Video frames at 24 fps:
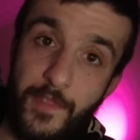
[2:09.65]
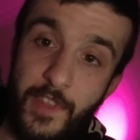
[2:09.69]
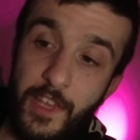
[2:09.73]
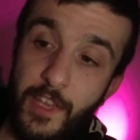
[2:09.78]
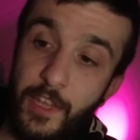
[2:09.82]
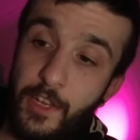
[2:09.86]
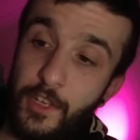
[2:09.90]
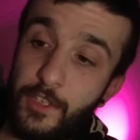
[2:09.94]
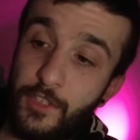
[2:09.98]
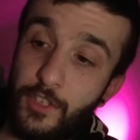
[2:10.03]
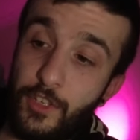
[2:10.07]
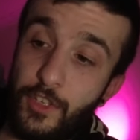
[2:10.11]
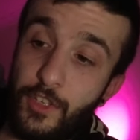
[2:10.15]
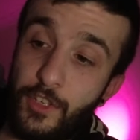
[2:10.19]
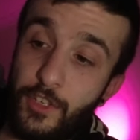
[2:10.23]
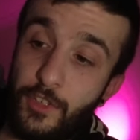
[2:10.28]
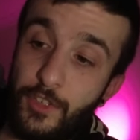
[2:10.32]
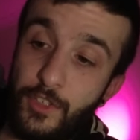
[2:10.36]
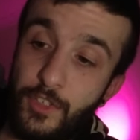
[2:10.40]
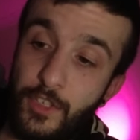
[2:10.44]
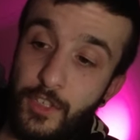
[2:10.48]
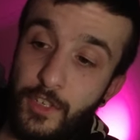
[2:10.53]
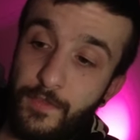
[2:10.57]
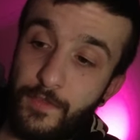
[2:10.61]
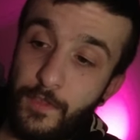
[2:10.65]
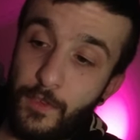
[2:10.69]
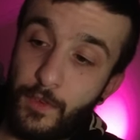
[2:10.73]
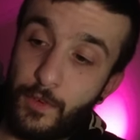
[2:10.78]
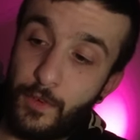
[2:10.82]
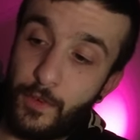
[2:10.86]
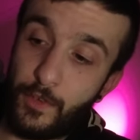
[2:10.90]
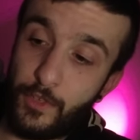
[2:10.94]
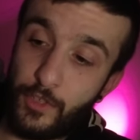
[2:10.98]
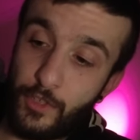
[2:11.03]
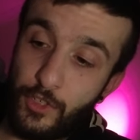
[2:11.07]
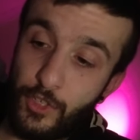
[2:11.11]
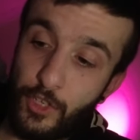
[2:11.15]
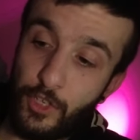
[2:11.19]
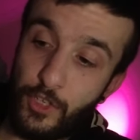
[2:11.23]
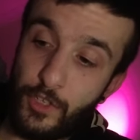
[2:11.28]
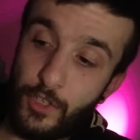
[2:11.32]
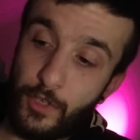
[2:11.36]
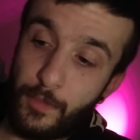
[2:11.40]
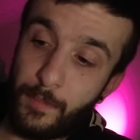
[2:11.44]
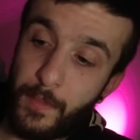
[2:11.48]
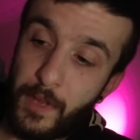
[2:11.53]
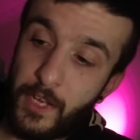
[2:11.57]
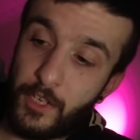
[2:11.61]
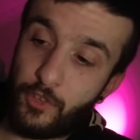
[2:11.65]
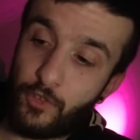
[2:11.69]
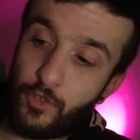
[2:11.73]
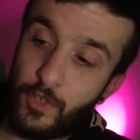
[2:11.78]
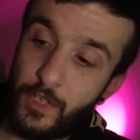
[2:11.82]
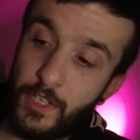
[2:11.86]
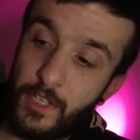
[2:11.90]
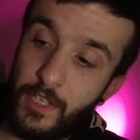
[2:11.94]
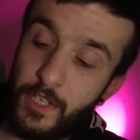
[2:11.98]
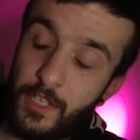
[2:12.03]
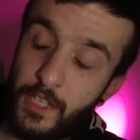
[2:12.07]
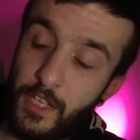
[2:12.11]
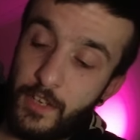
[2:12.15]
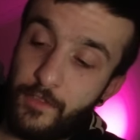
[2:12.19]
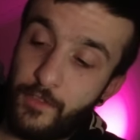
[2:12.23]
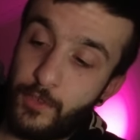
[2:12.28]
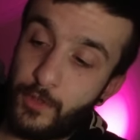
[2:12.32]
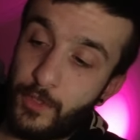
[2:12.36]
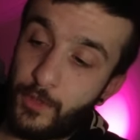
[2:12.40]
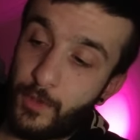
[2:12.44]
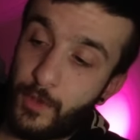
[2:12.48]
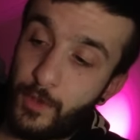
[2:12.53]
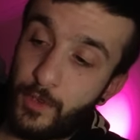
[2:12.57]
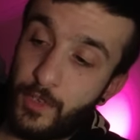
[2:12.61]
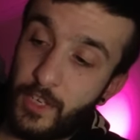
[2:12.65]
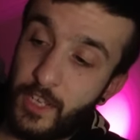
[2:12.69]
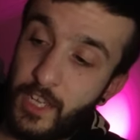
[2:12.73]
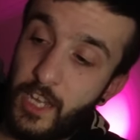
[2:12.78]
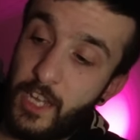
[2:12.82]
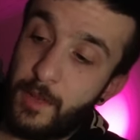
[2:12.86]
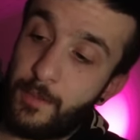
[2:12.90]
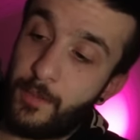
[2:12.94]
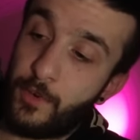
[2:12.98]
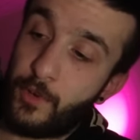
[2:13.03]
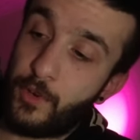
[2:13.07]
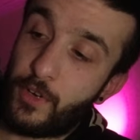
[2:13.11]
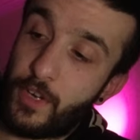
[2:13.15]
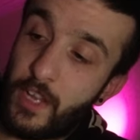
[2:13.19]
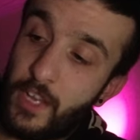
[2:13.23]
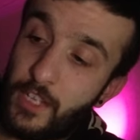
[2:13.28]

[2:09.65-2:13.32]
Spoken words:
here, so you can use it for showing your battery level as well on the keyboard,